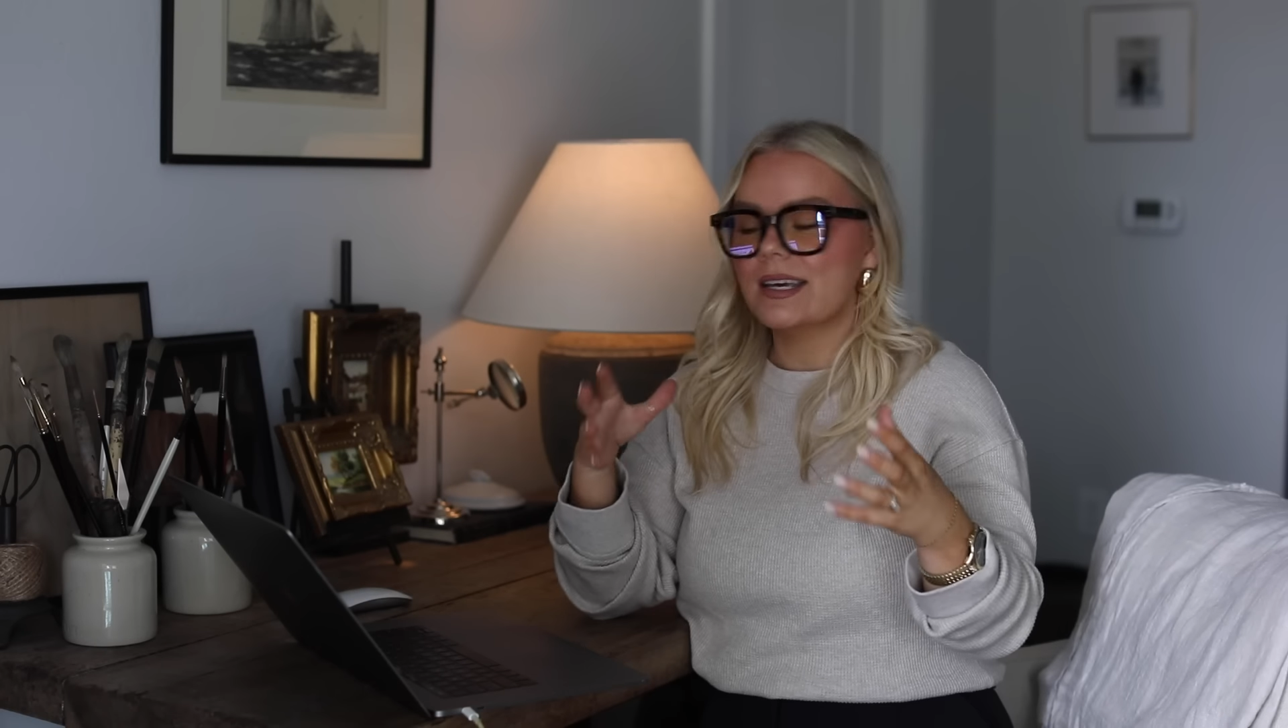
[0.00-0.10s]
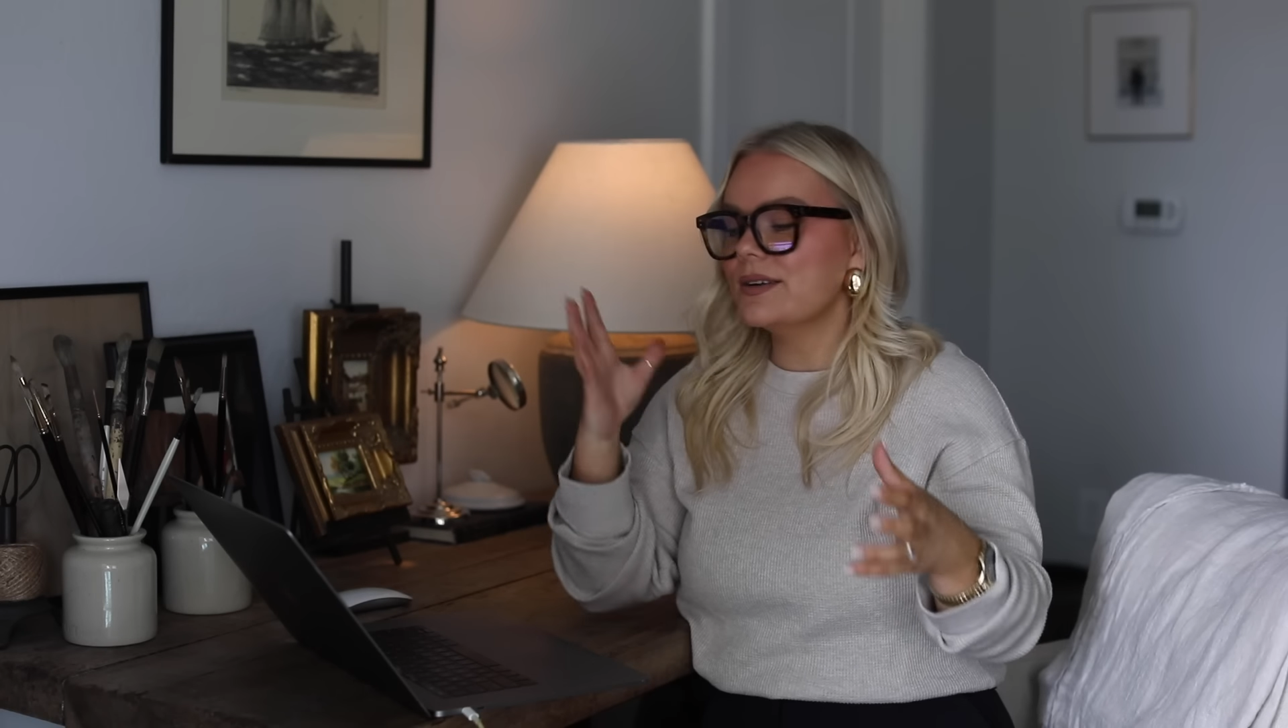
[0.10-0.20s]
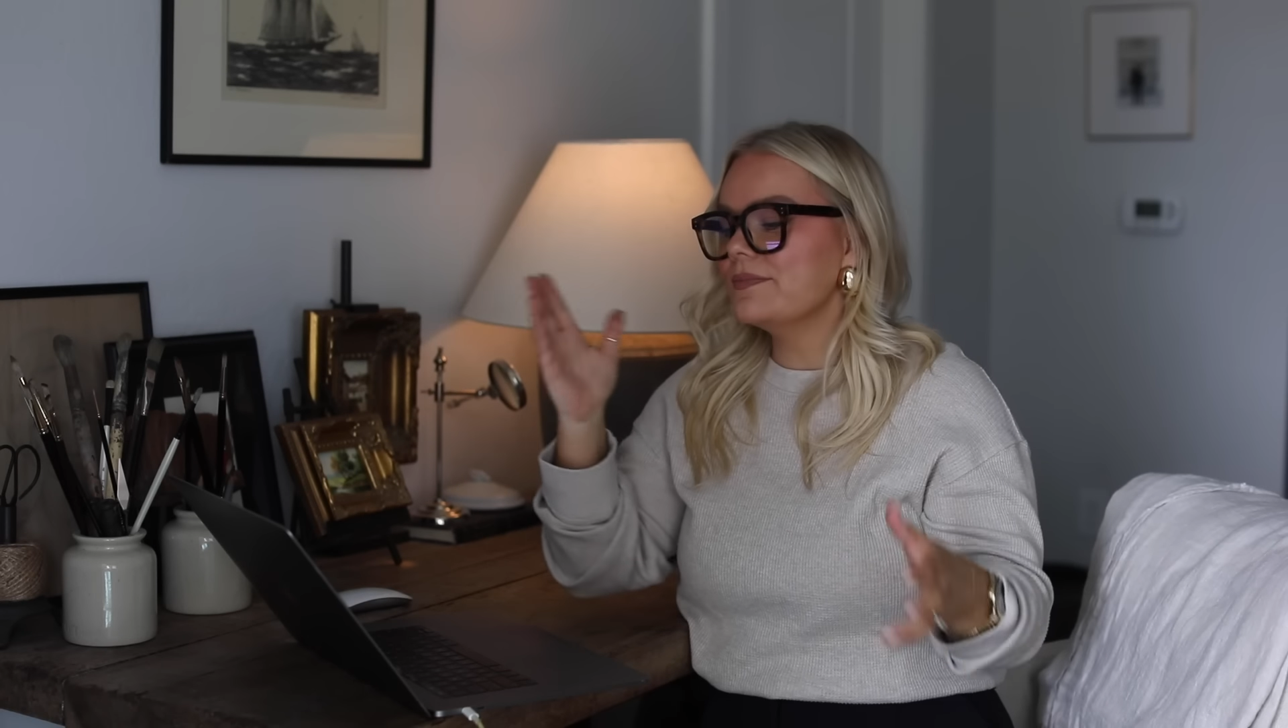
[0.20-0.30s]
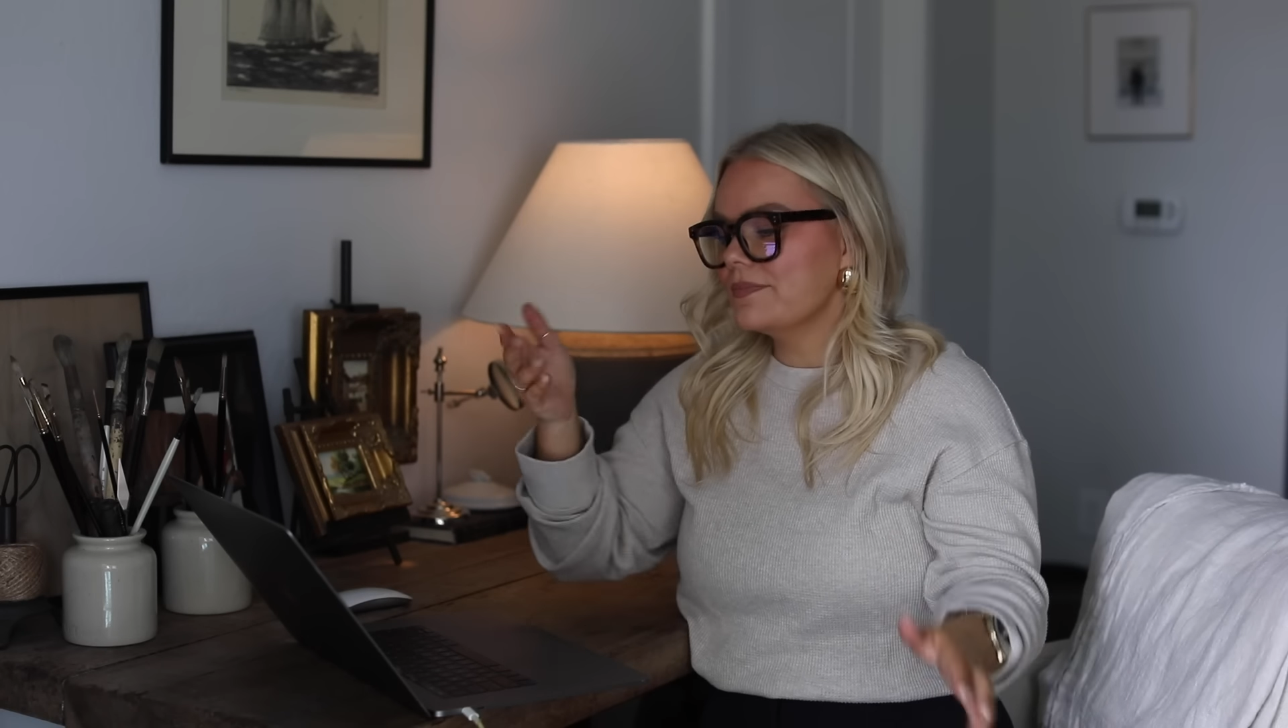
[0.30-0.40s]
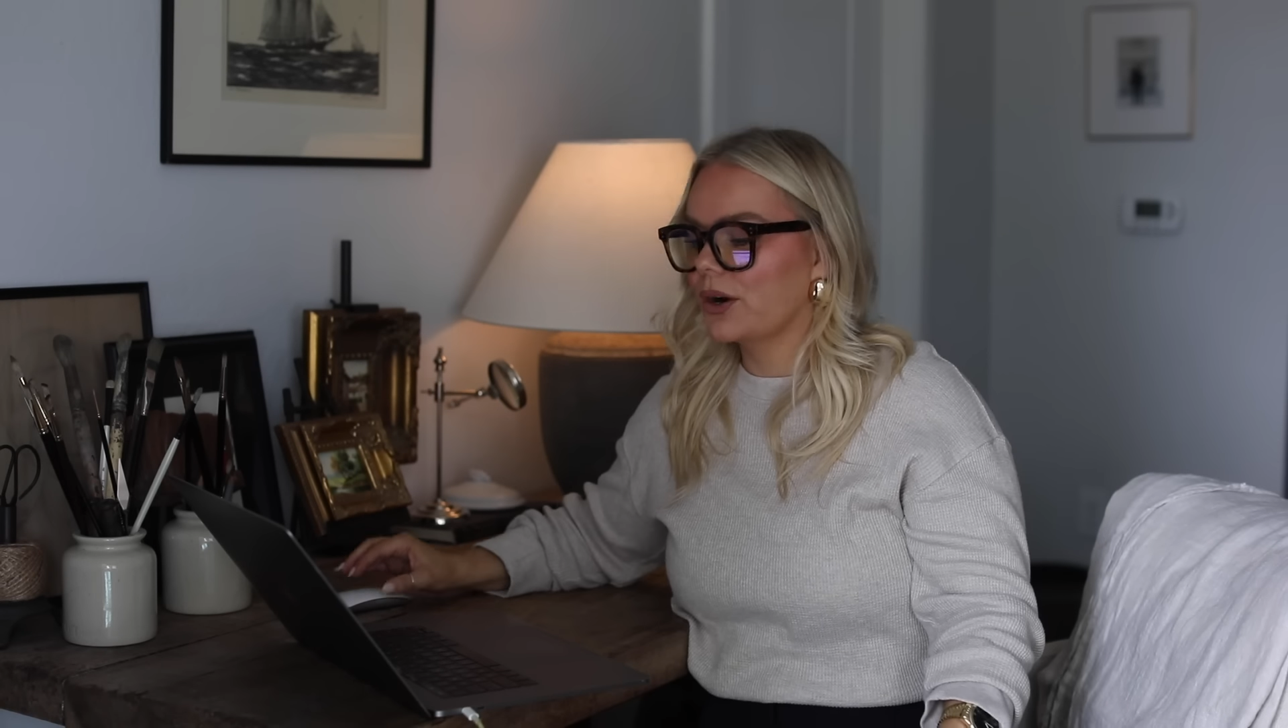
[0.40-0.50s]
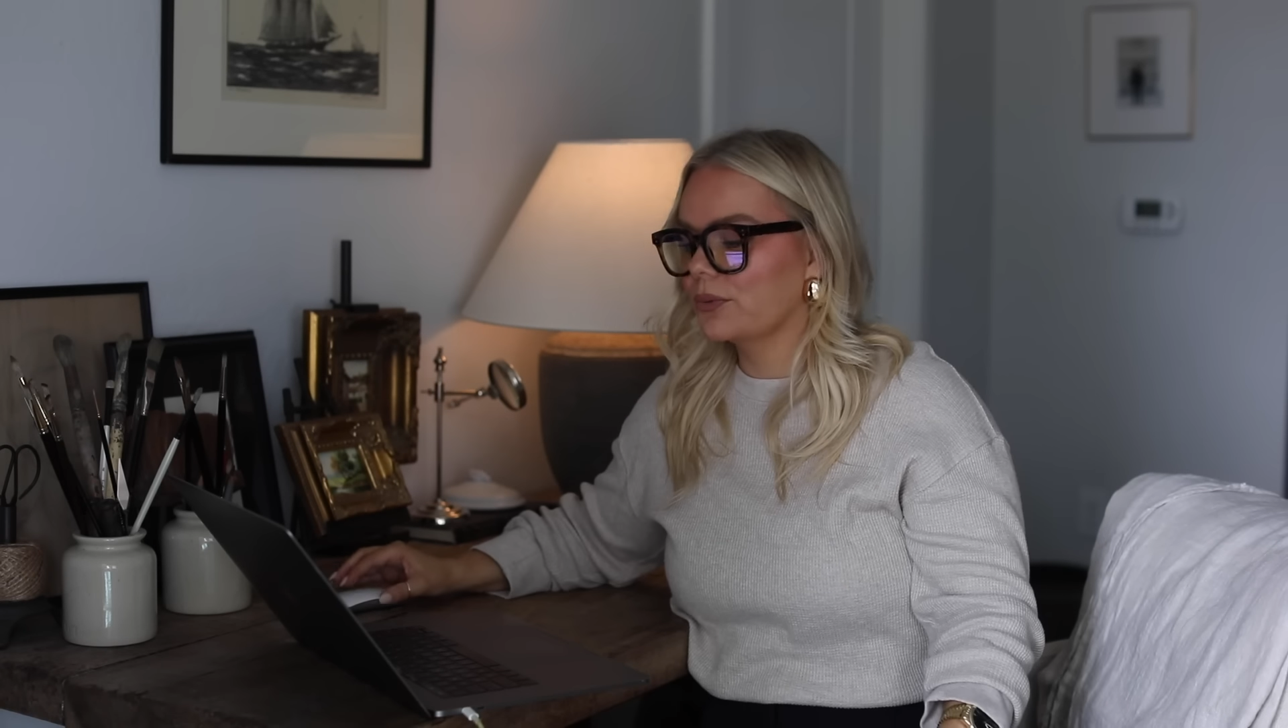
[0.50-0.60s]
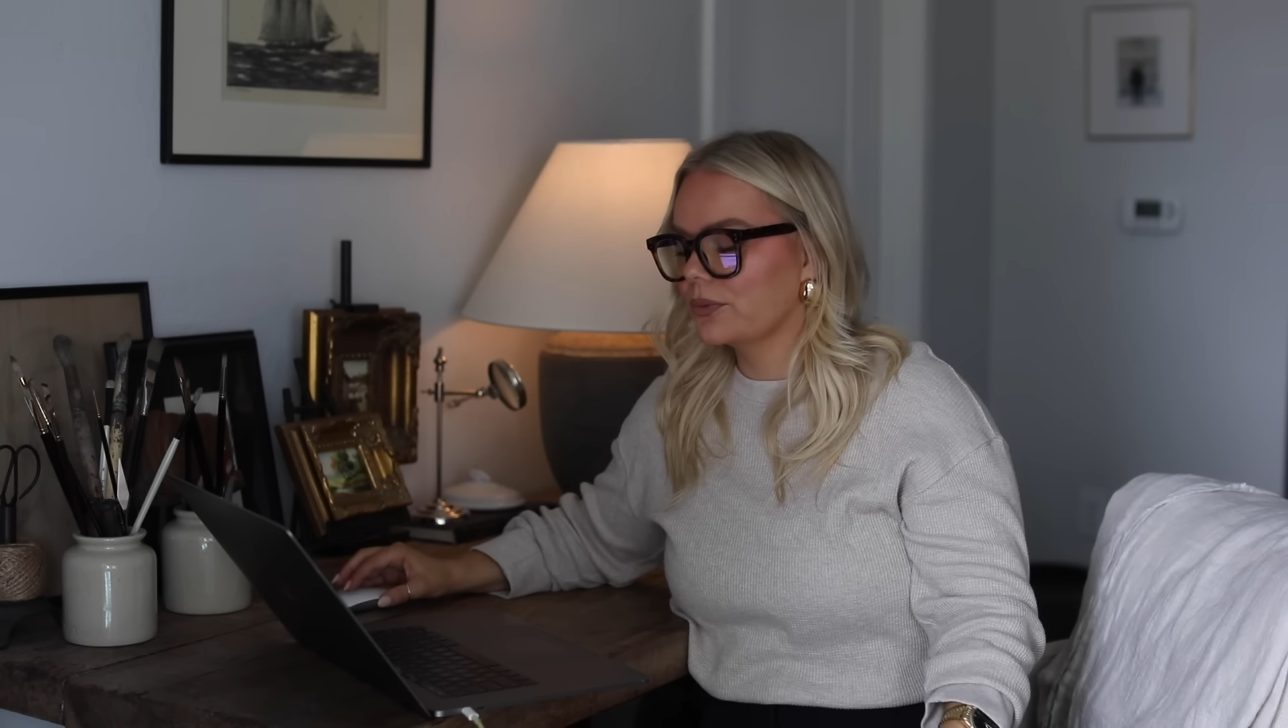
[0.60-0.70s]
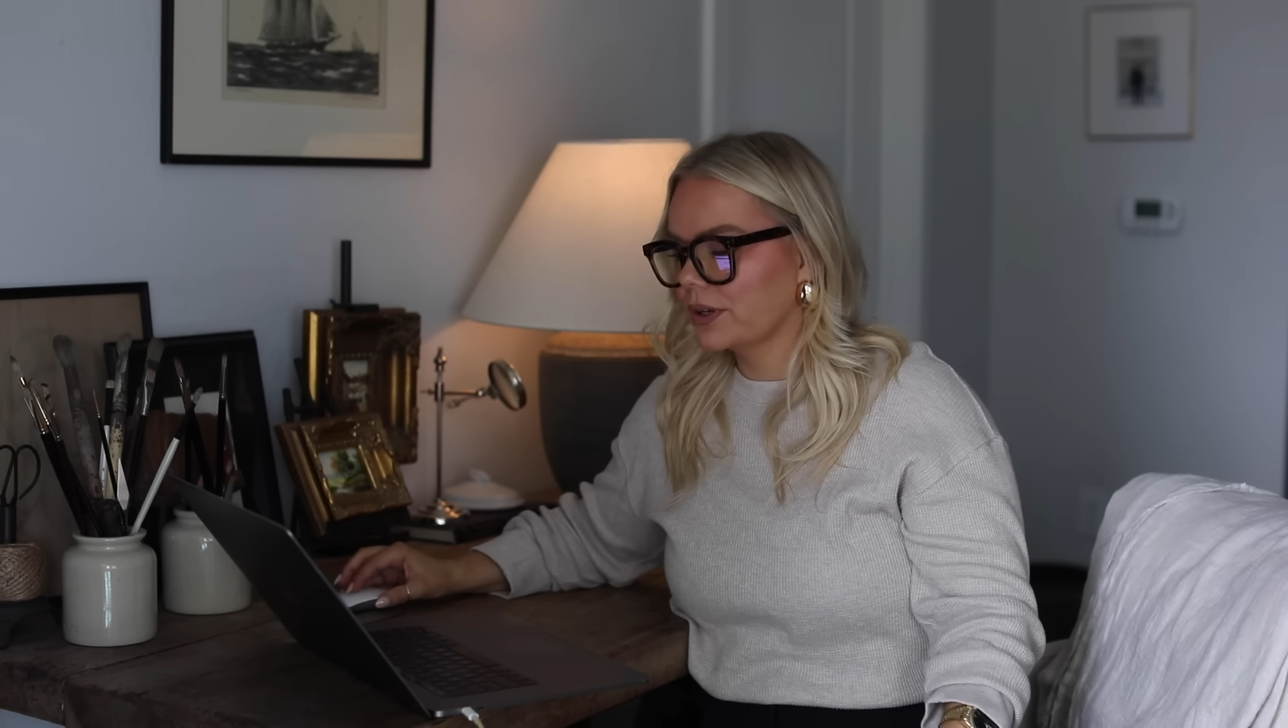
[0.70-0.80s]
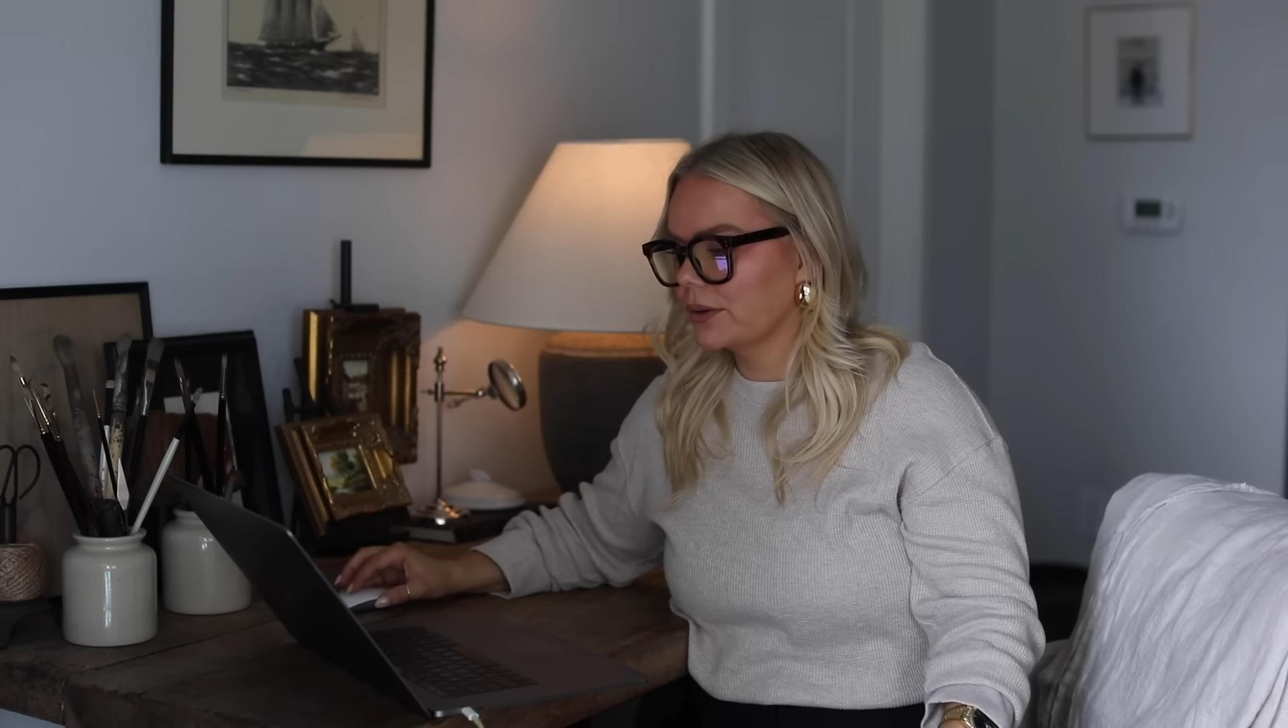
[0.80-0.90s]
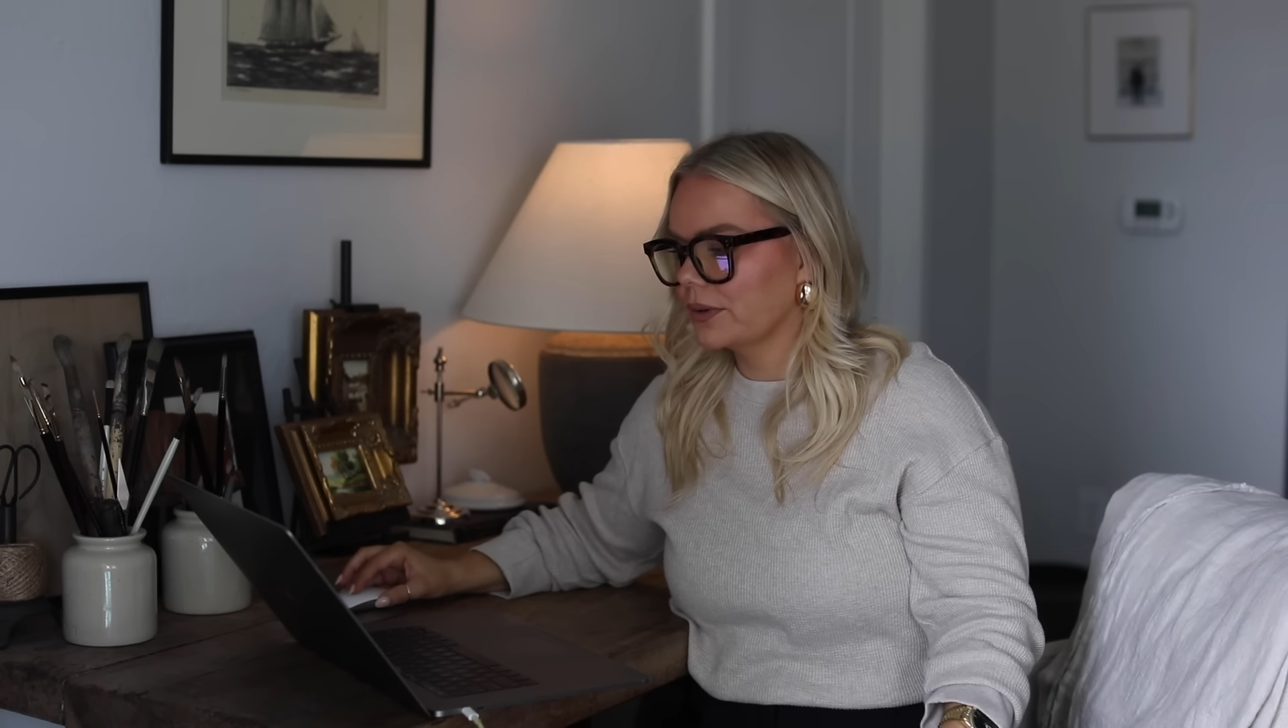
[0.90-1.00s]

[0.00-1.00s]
them are really,